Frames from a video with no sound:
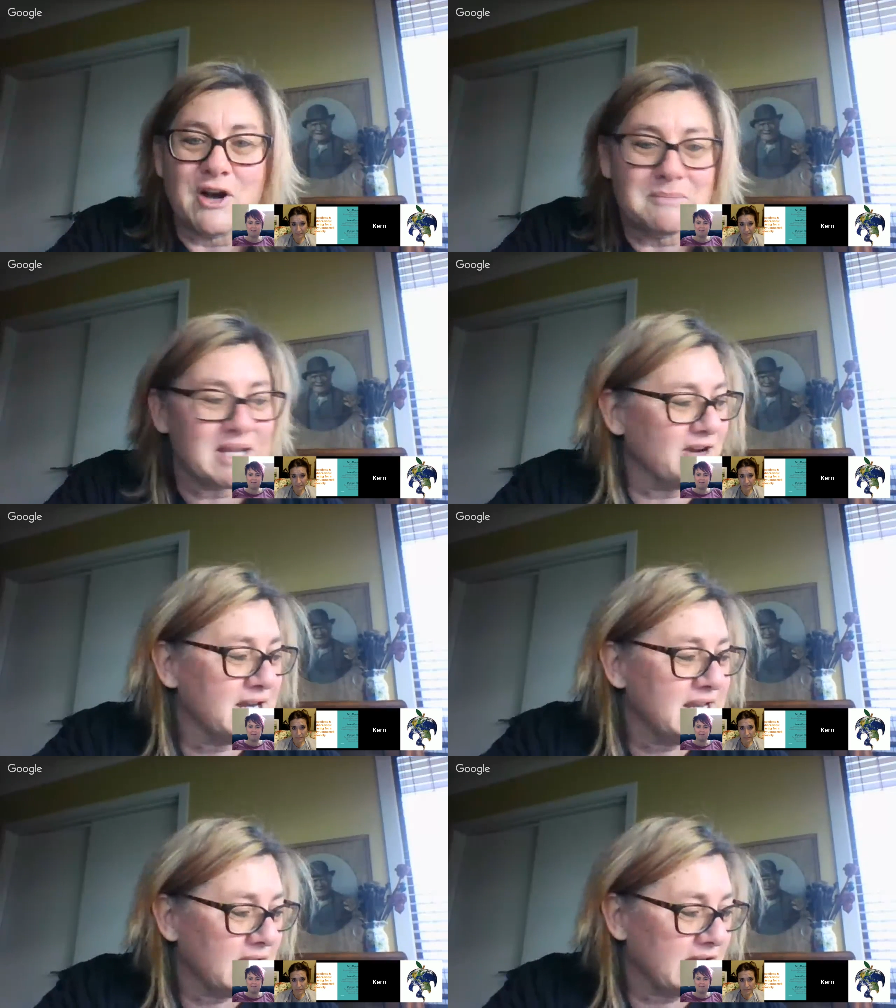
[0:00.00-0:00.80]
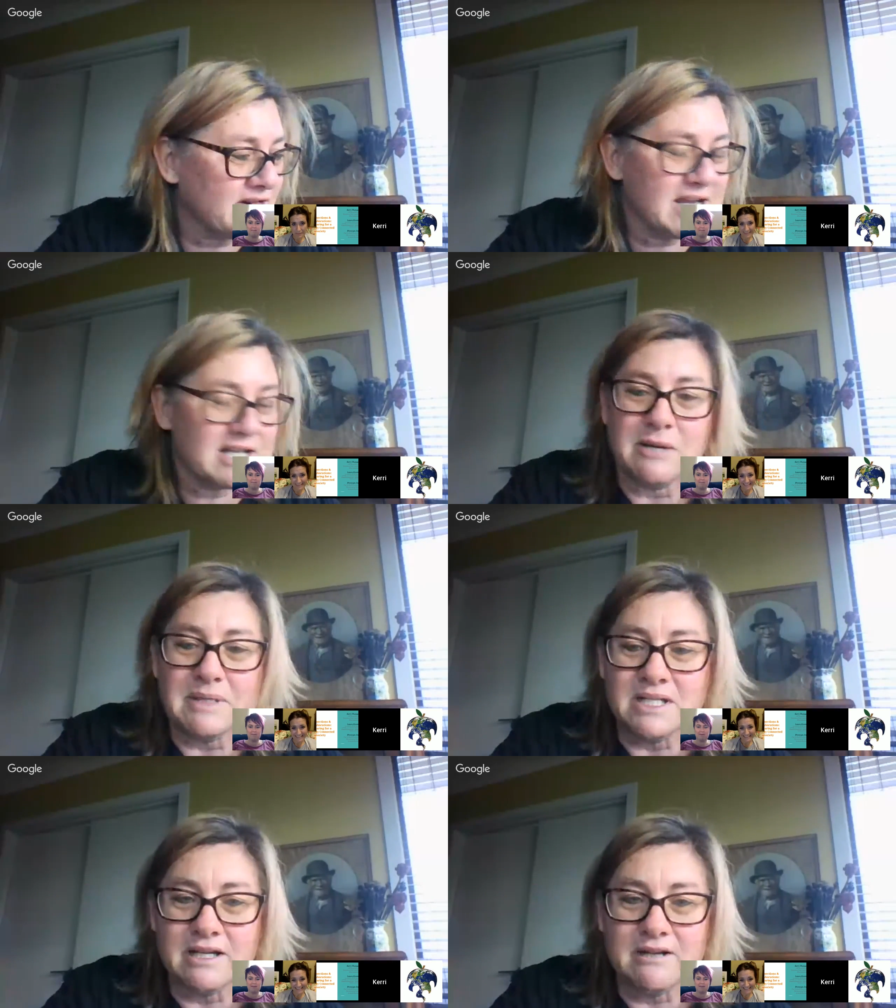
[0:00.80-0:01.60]
I'm Carrie at
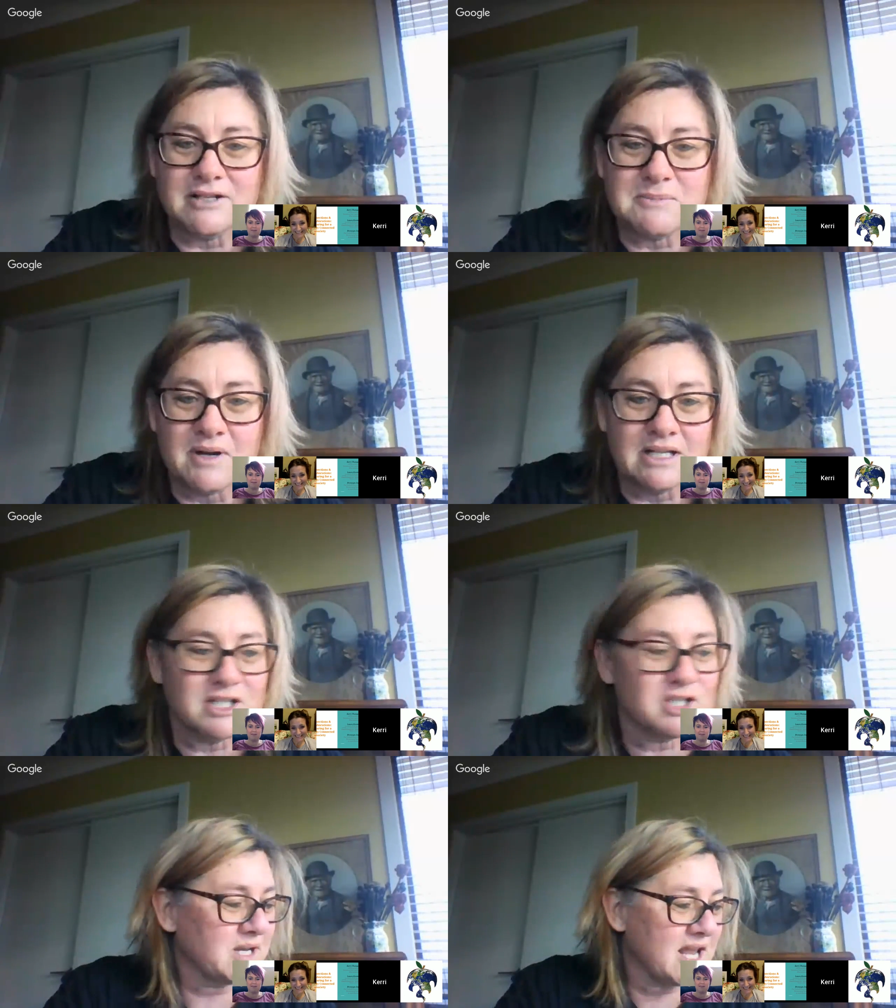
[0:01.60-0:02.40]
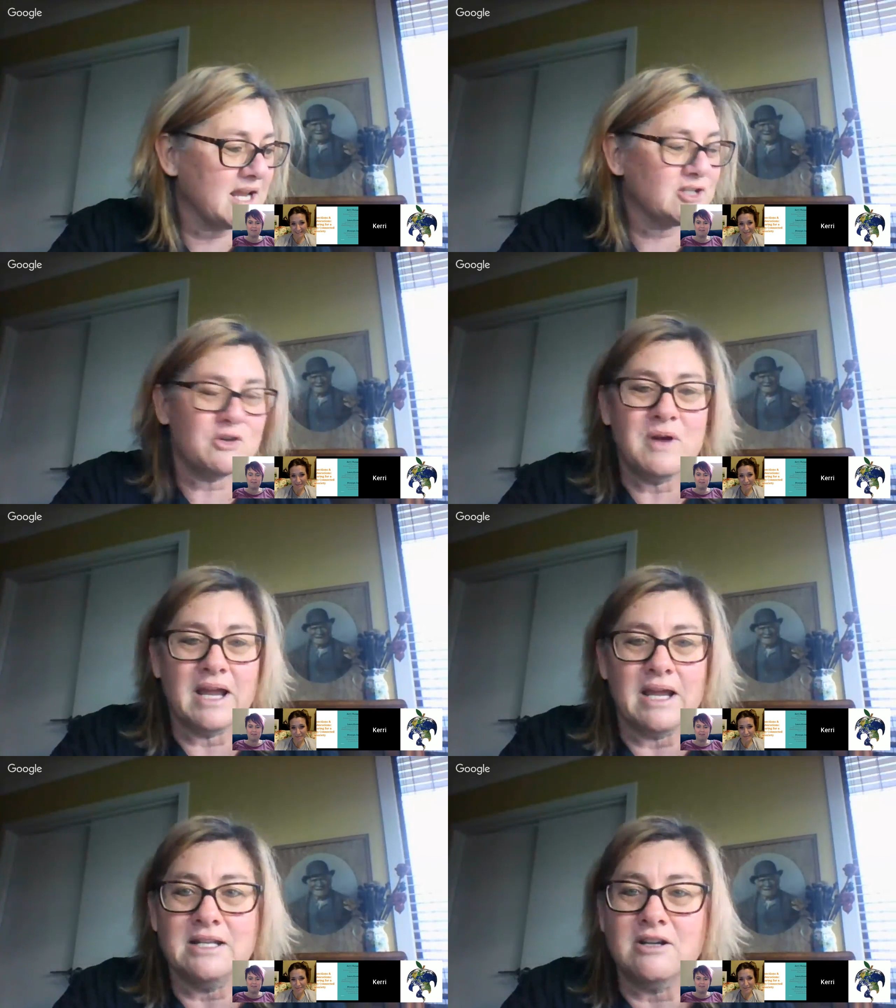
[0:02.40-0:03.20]
Tamatea is my Twitter handle,
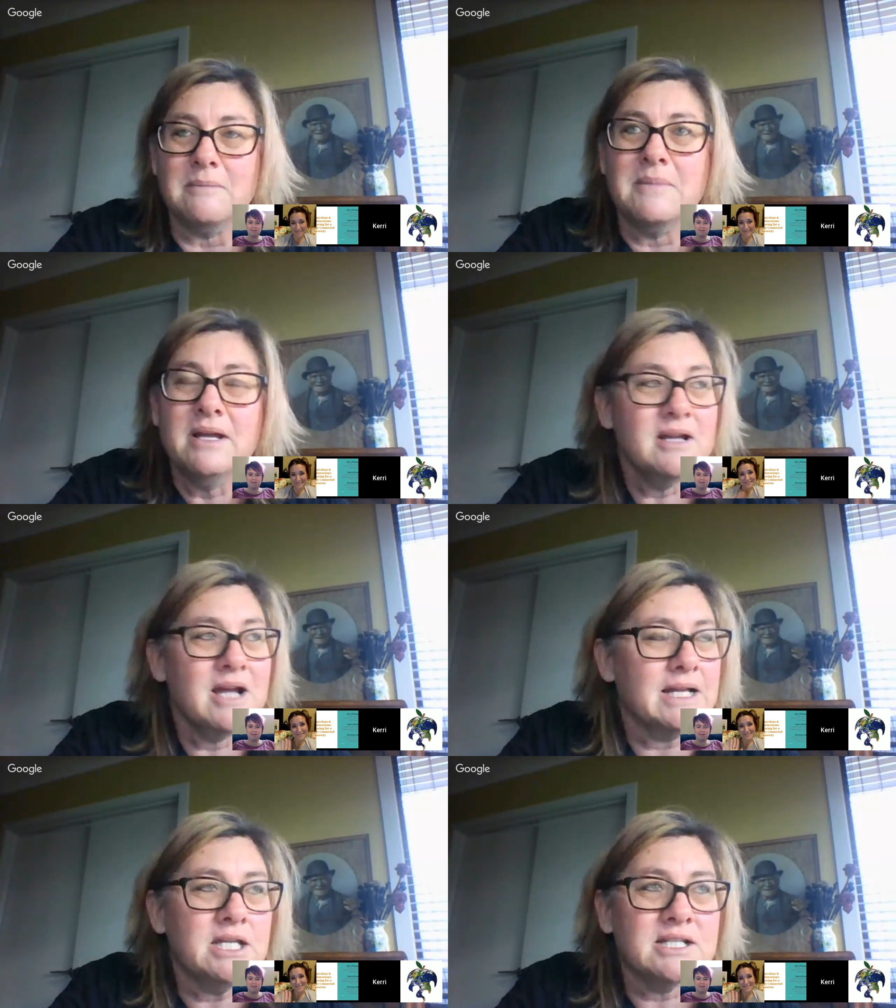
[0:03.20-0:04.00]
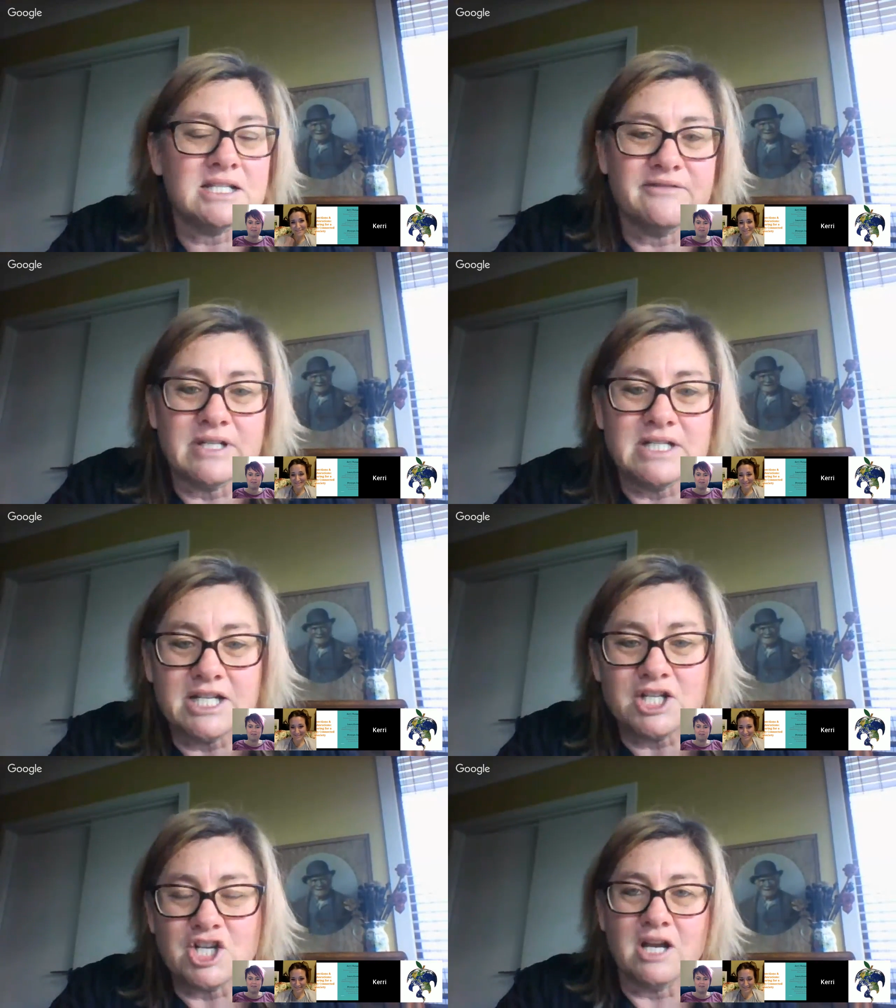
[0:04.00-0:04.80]
and I'm a Year 7
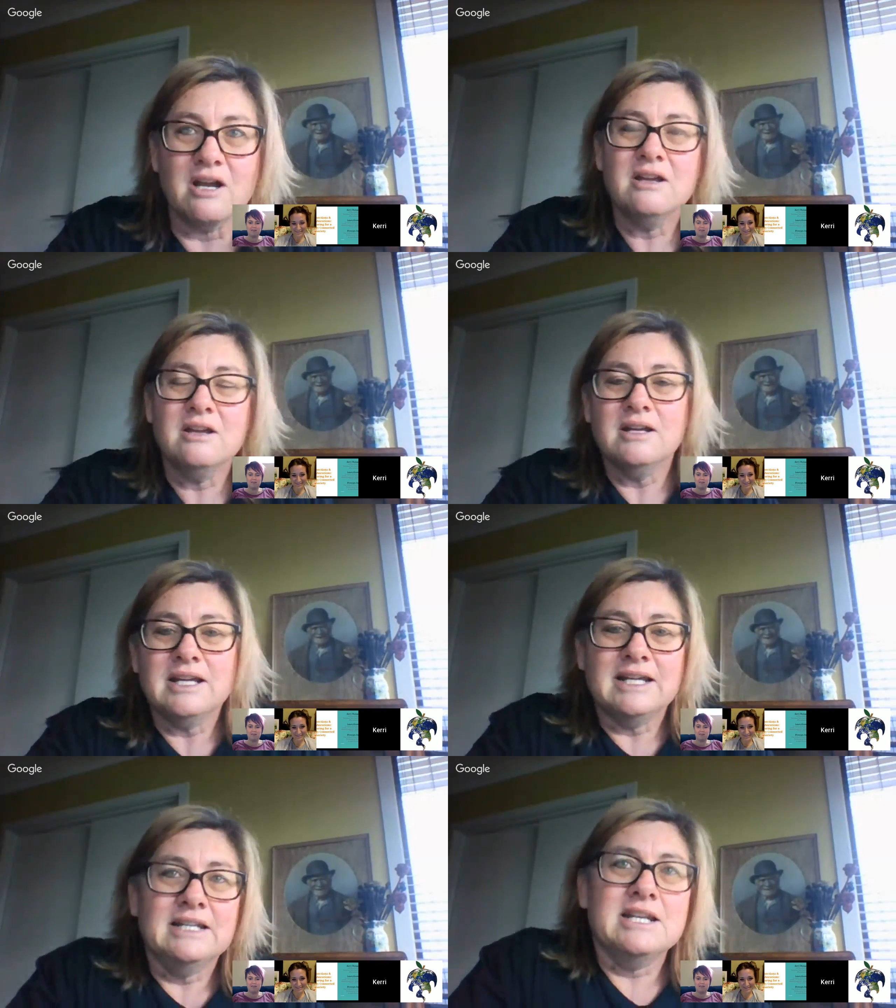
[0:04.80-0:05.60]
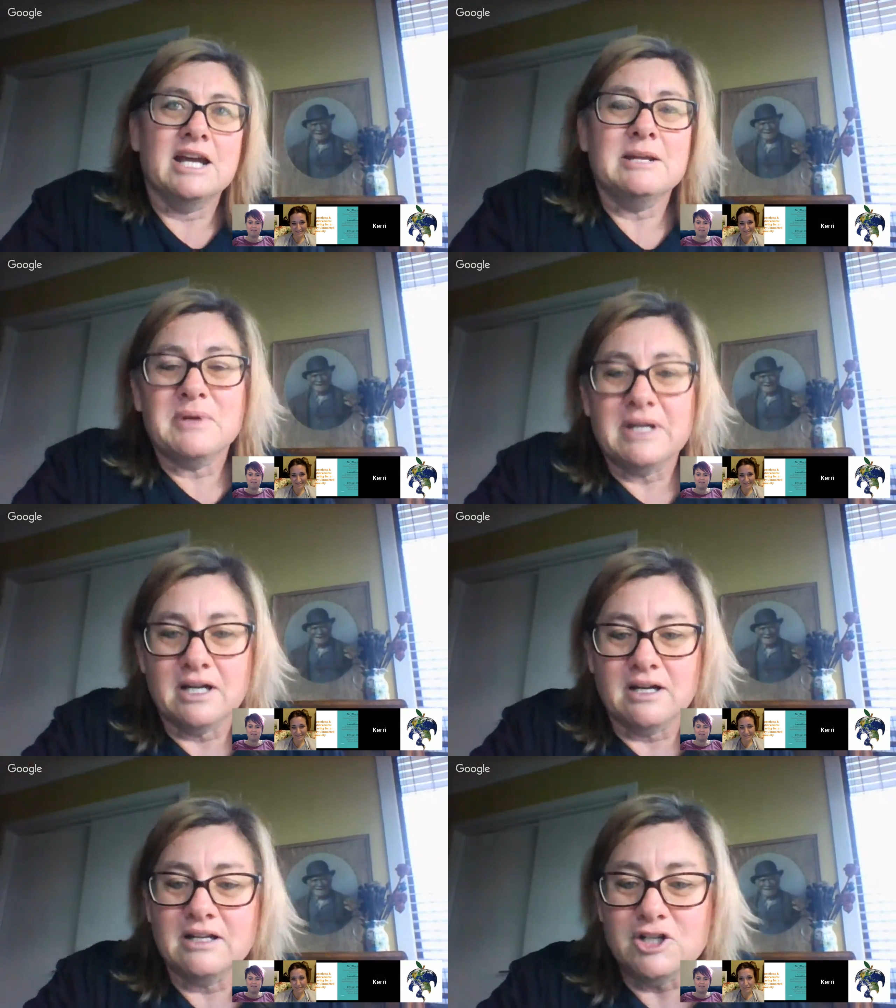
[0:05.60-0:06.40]
teacher in
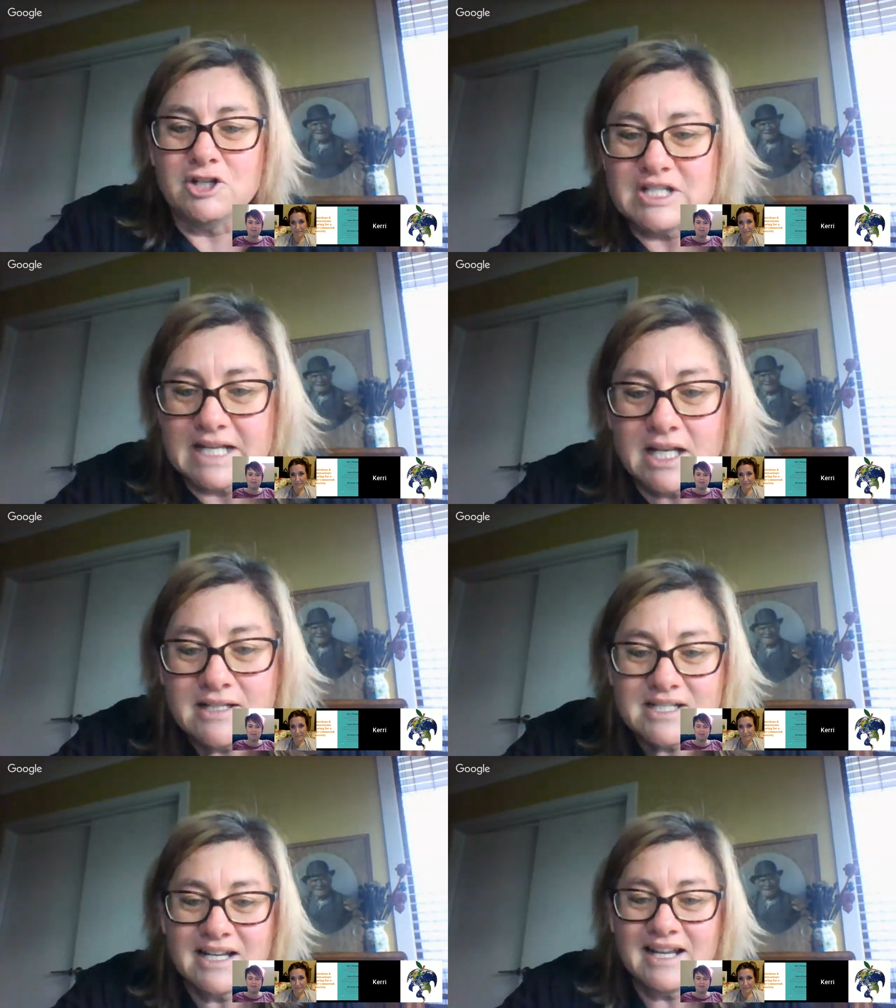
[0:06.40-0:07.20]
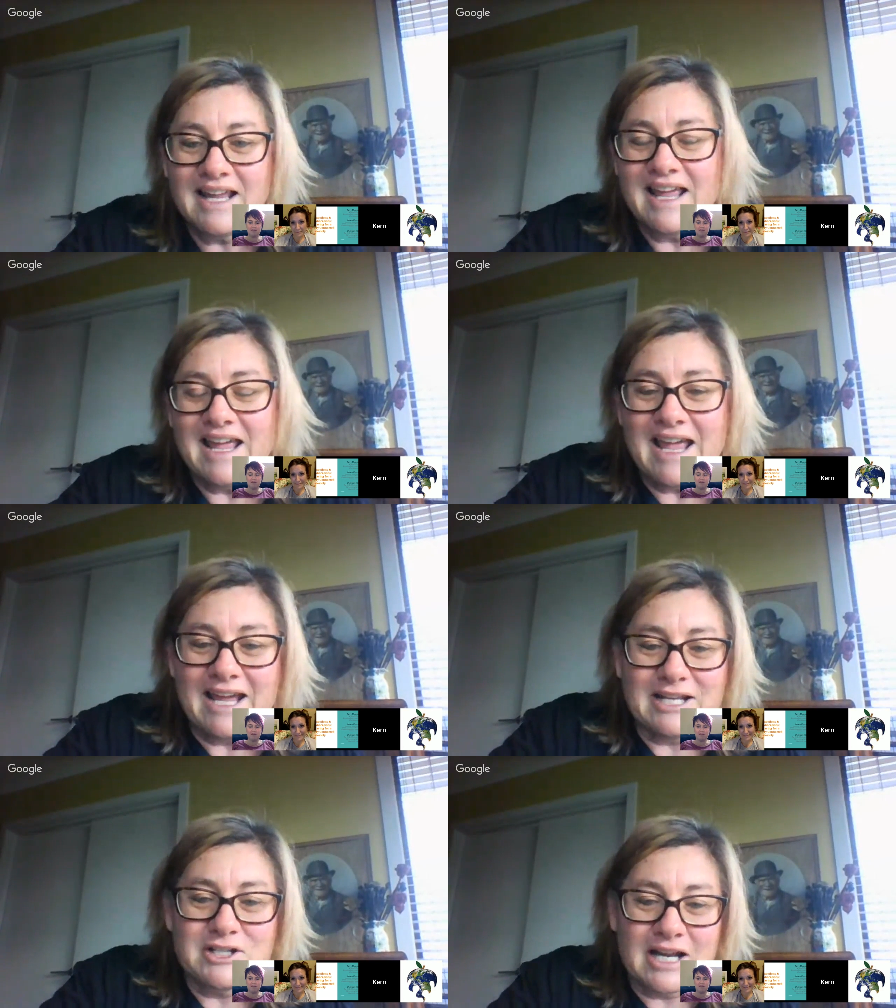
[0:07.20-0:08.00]
Napier, New Zealand,
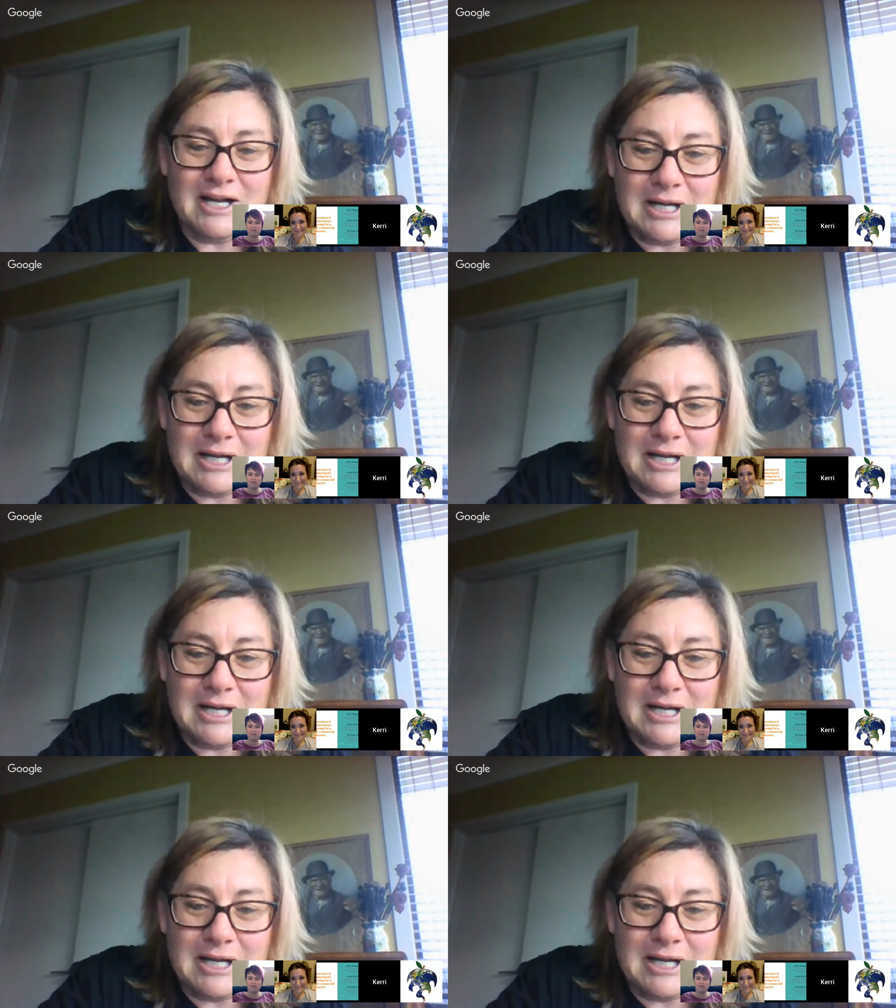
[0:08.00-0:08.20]
and